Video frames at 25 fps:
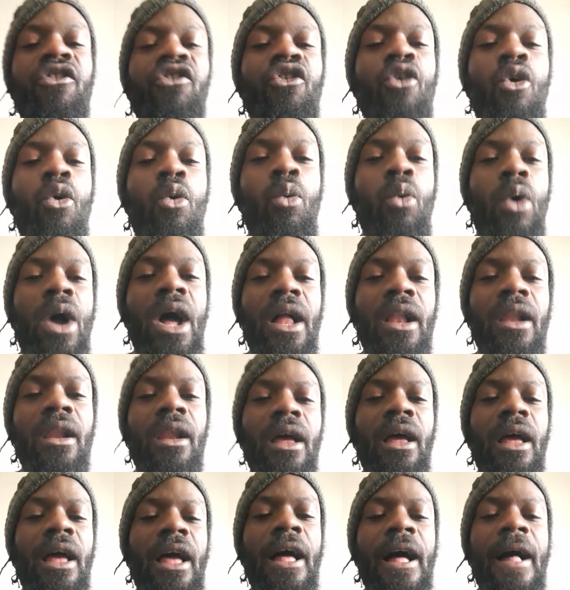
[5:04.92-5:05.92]
so well.
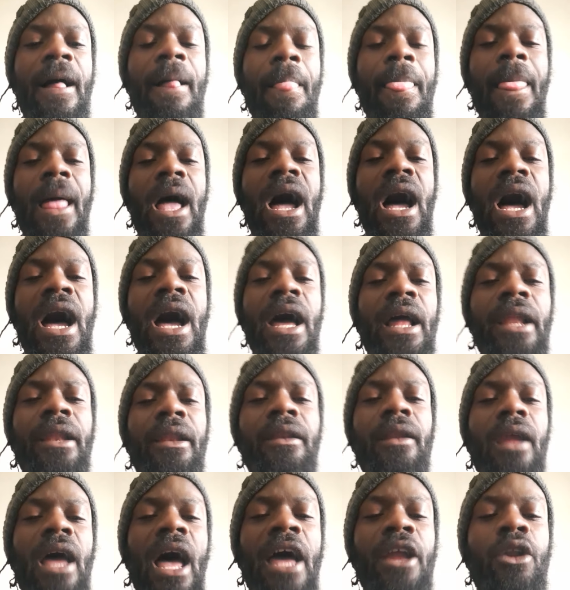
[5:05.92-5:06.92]

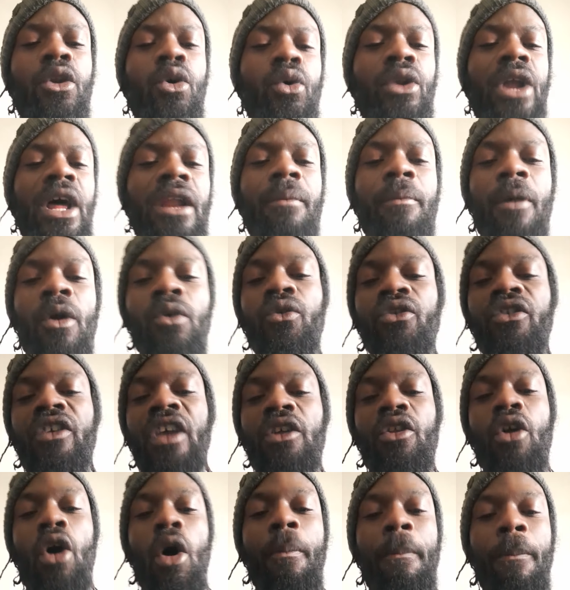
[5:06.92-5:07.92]
And I know that the maroons
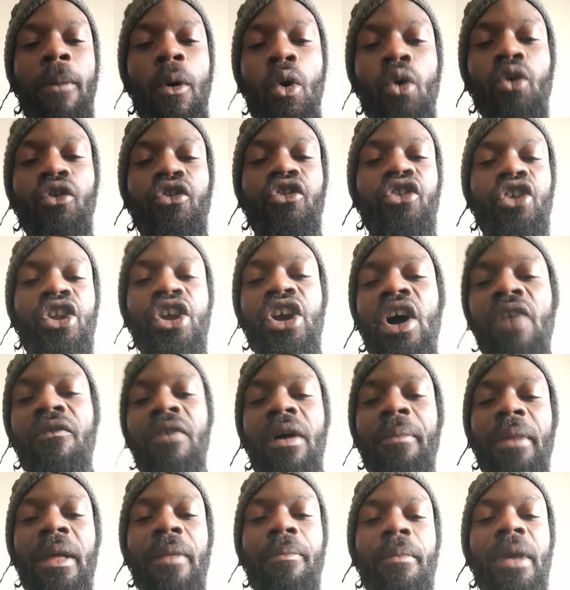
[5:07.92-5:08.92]
are opposed to the
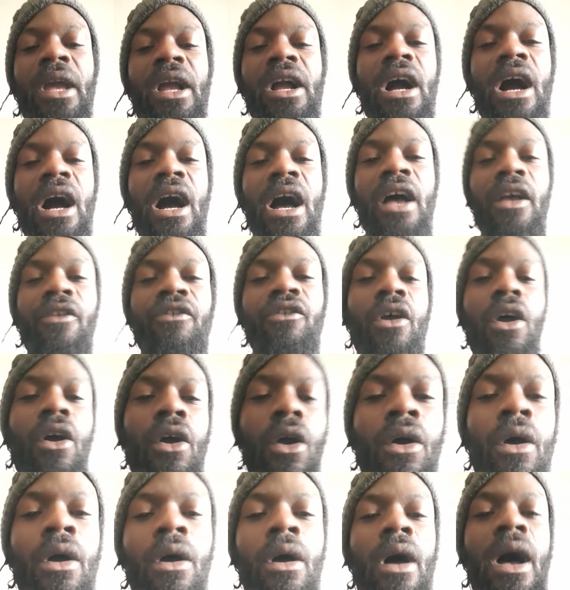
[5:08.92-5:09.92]
government, because
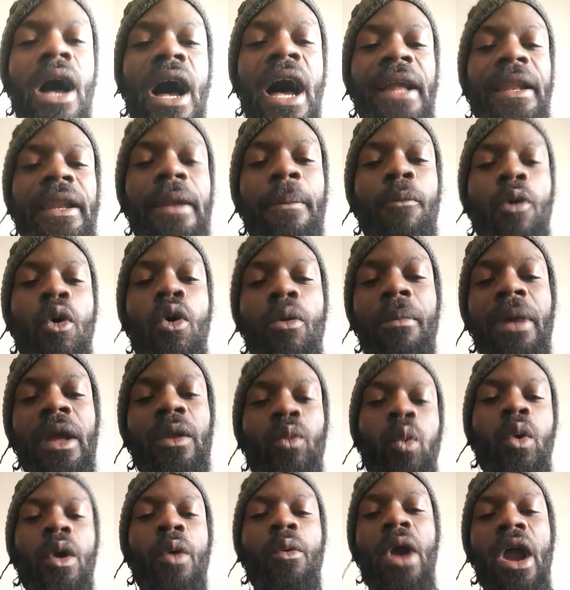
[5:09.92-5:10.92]
at the
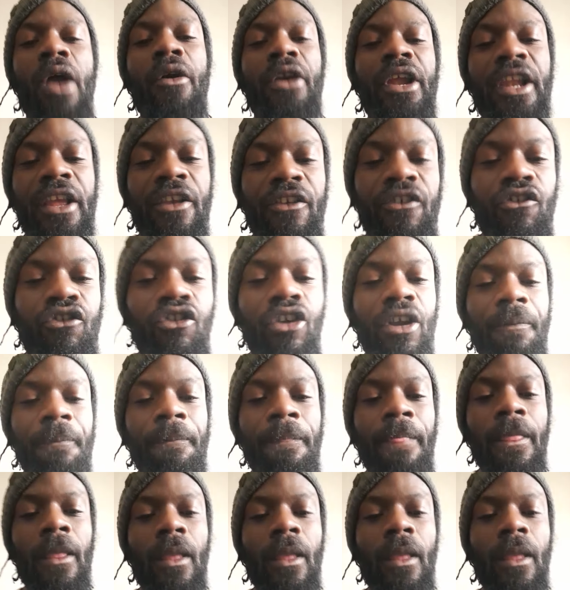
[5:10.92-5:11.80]
moment where we are in history,